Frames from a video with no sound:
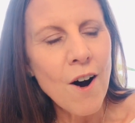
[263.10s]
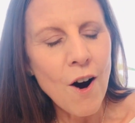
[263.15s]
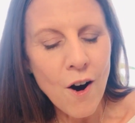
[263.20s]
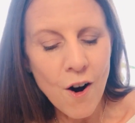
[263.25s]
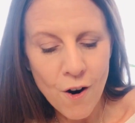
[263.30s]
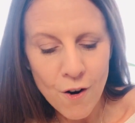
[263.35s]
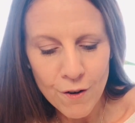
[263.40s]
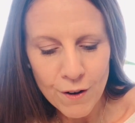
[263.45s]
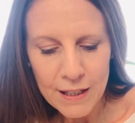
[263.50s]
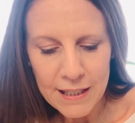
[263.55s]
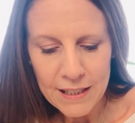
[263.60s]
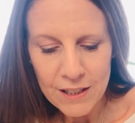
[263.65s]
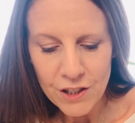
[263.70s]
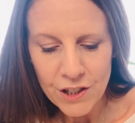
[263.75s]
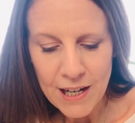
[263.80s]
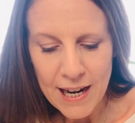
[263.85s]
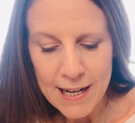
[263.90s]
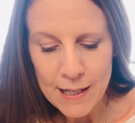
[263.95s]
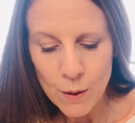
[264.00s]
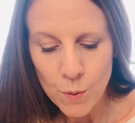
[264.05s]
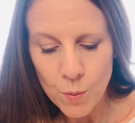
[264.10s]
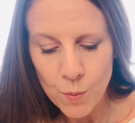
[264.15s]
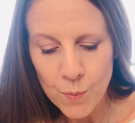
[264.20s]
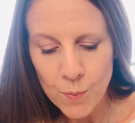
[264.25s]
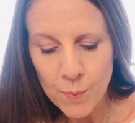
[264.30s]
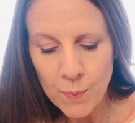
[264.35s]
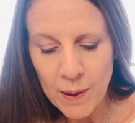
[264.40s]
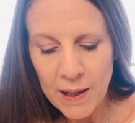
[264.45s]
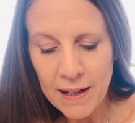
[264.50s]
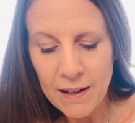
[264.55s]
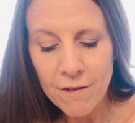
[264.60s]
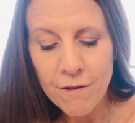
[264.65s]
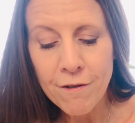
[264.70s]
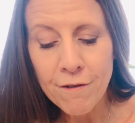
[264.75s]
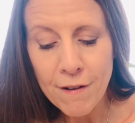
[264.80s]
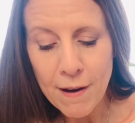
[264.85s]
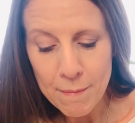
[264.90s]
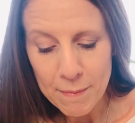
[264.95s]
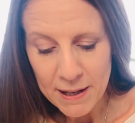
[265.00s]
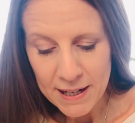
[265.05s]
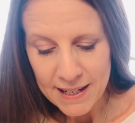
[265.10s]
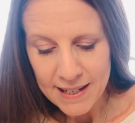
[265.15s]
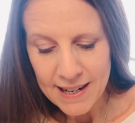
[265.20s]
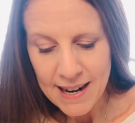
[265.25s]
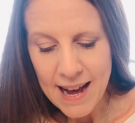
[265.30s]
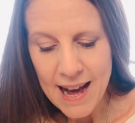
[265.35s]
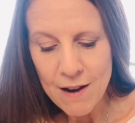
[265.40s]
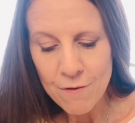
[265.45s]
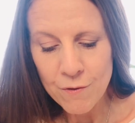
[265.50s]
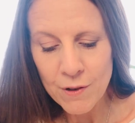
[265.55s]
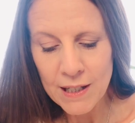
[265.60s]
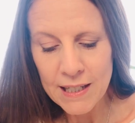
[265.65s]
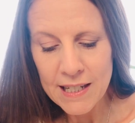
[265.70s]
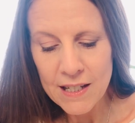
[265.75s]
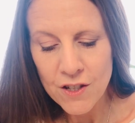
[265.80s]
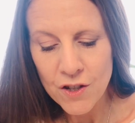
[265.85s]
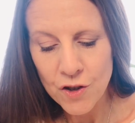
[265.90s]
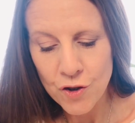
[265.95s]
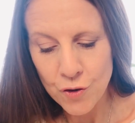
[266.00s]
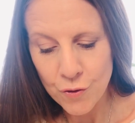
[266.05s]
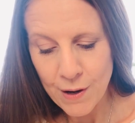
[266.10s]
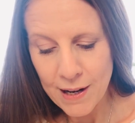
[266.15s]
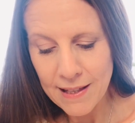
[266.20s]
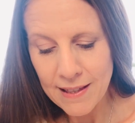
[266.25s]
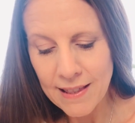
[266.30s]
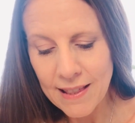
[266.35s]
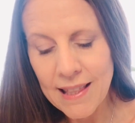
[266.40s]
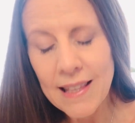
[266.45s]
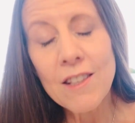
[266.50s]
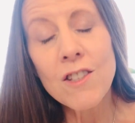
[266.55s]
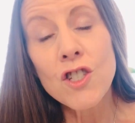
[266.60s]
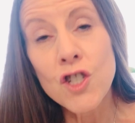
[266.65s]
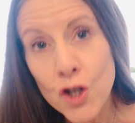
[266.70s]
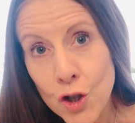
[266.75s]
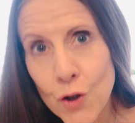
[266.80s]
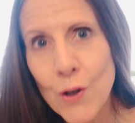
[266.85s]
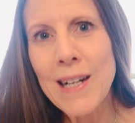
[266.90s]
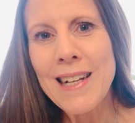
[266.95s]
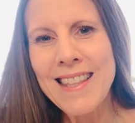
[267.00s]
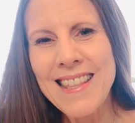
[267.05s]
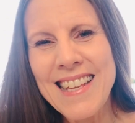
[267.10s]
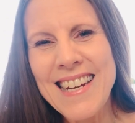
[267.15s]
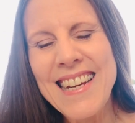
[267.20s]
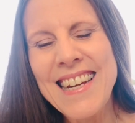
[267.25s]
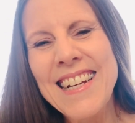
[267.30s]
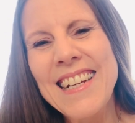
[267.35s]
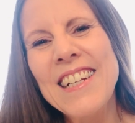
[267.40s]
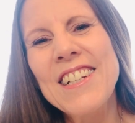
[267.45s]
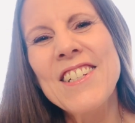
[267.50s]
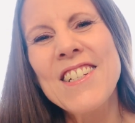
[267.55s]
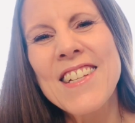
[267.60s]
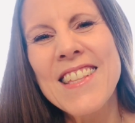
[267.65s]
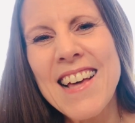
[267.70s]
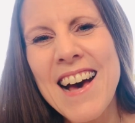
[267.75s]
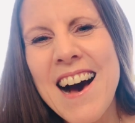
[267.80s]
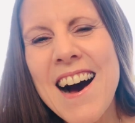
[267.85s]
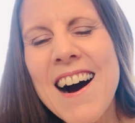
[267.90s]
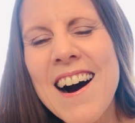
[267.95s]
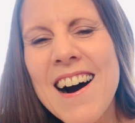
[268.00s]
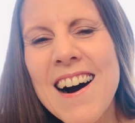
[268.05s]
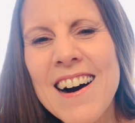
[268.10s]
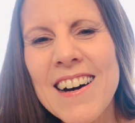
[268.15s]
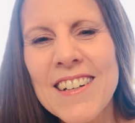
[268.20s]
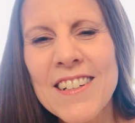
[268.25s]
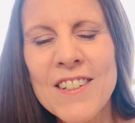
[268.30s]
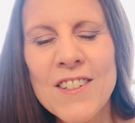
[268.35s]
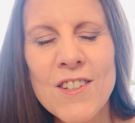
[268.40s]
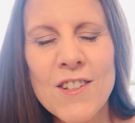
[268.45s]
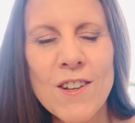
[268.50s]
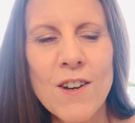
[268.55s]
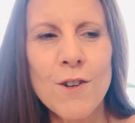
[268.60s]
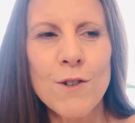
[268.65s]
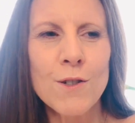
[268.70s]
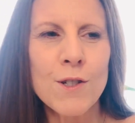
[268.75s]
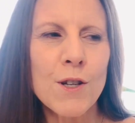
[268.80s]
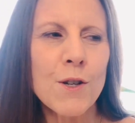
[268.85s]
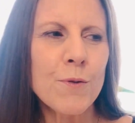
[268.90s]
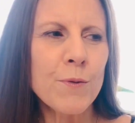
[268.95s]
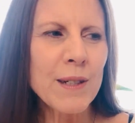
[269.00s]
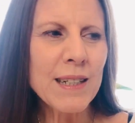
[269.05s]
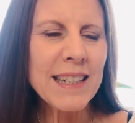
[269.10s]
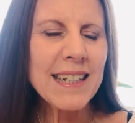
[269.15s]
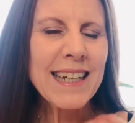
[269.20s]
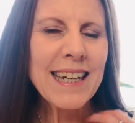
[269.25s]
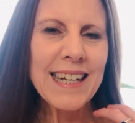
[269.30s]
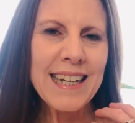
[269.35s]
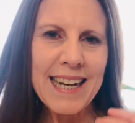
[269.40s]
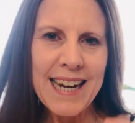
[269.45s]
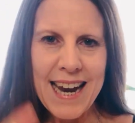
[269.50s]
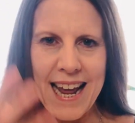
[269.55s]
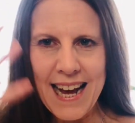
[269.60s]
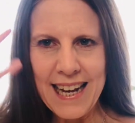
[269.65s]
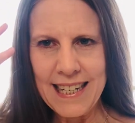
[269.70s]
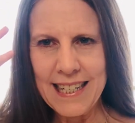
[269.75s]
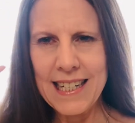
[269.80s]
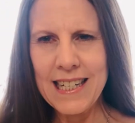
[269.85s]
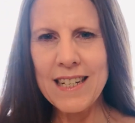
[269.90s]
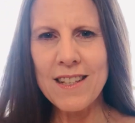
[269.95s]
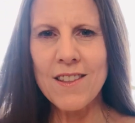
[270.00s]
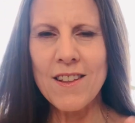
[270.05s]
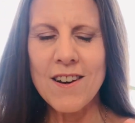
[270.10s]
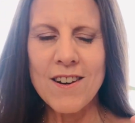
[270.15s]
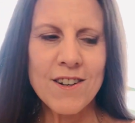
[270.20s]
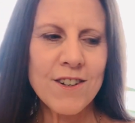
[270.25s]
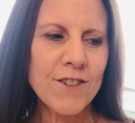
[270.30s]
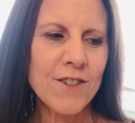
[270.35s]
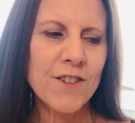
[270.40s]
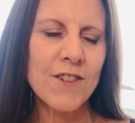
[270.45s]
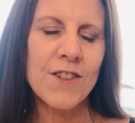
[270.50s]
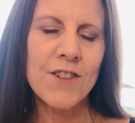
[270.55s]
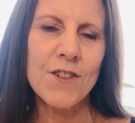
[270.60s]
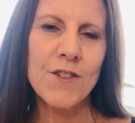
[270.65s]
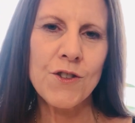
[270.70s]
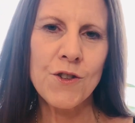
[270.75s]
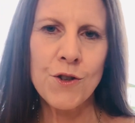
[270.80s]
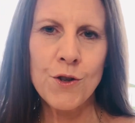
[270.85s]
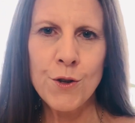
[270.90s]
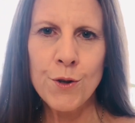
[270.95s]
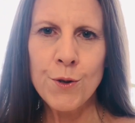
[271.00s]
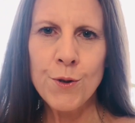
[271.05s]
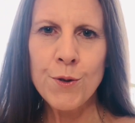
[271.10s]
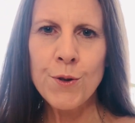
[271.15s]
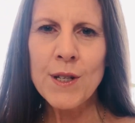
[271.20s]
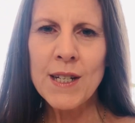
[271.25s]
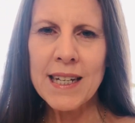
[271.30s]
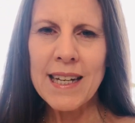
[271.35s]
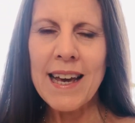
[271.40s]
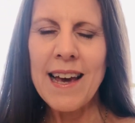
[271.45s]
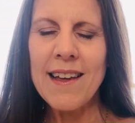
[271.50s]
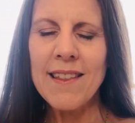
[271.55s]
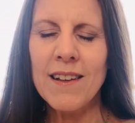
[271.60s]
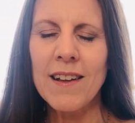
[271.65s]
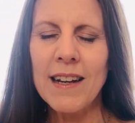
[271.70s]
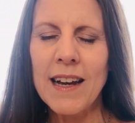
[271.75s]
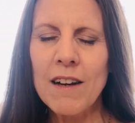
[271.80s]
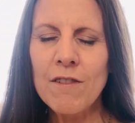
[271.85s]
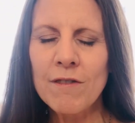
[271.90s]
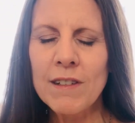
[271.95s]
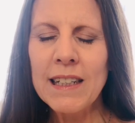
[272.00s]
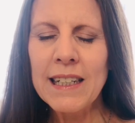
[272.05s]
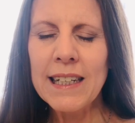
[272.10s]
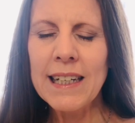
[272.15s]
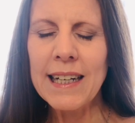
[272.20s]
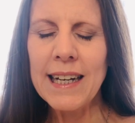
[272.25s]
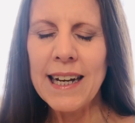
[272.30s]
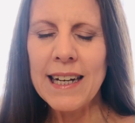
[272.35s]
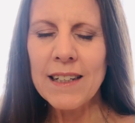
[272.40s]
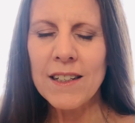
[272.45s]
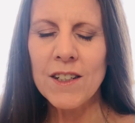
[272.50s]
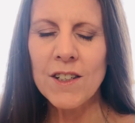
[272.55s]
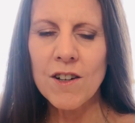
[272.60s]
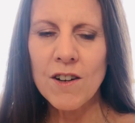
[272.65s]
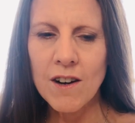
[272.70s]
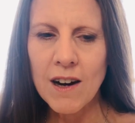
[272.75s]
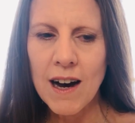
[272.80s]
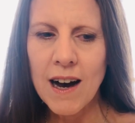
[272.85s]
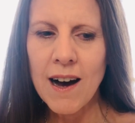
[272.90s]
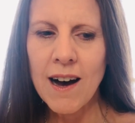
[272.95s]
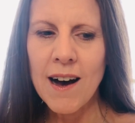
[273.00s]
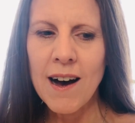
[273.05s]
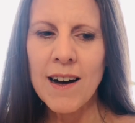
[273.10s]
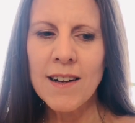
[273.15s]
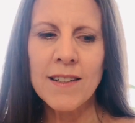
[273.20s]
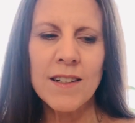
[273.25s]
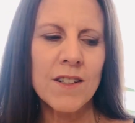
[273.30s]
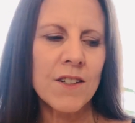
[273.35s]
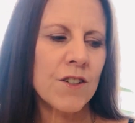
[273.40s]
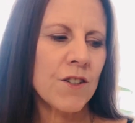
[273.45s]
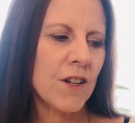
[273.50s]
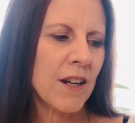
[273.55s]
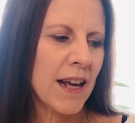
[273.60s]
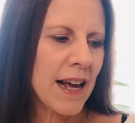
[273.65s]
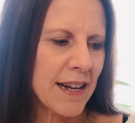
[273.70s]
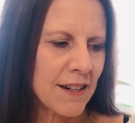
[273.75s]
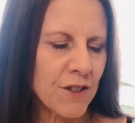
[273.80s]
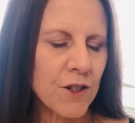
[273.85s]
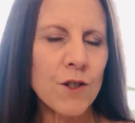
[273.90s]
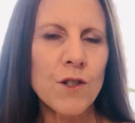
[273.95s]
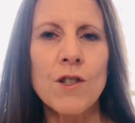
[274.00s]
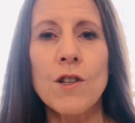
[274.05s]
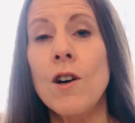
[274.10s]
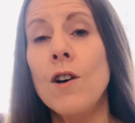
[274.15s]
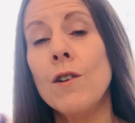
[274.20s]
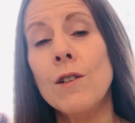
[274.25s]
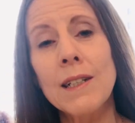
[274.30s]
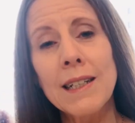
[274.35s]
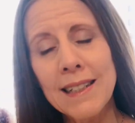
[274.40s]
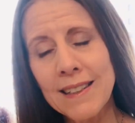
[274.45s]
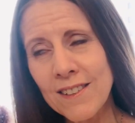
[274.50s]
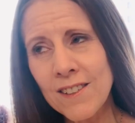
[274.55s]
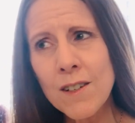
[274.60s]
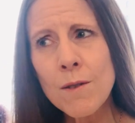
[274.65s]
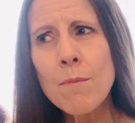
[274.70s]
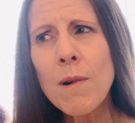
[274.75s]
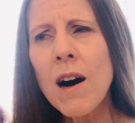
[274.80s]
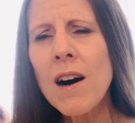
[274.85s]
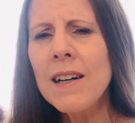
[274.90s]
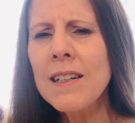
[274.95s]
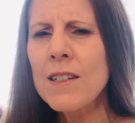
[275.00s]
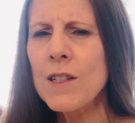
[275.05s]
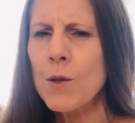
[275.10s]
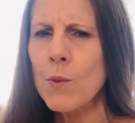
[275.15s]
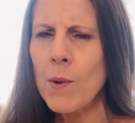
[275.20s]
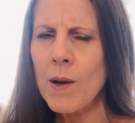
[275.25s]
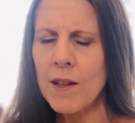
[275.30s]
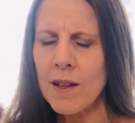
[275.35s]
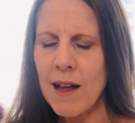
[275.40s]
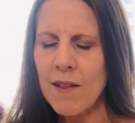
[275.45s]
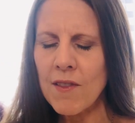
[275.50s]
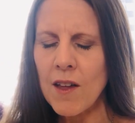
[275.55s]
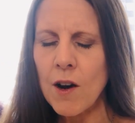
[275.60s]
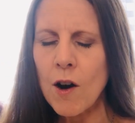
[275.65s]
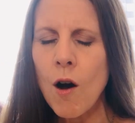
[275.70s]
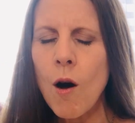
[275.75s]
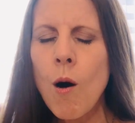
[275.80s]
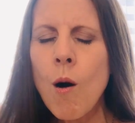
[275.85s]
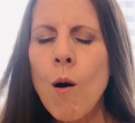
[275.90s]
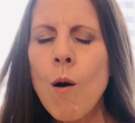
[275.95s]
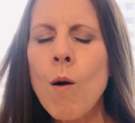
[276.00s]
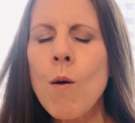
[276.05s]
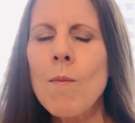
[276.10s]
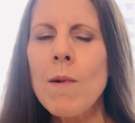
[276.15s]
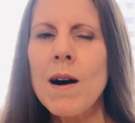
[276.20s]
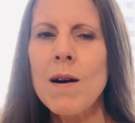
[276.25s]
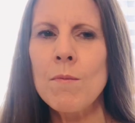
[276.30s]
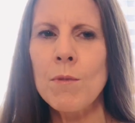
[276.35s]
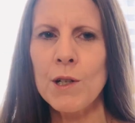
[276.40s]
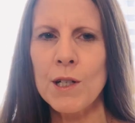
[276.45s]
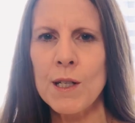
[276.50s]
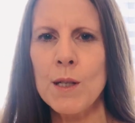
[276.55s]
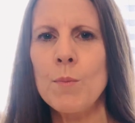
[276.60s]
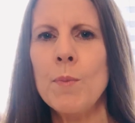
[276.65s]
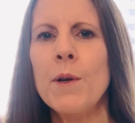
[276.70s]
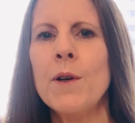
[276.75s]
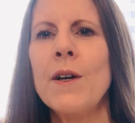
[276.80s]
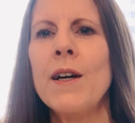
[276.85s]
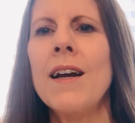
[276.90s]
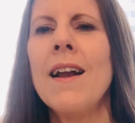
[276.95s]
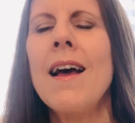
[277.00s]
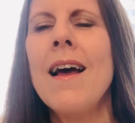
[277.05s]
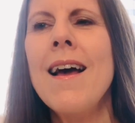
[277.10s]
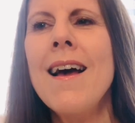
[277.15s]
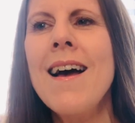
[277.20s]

orange as being feminine and really strengthening to the heart and soul. So really connecting those two together, like really connecting your heart and your soul and your mind as well, like that whole mind, body, spirit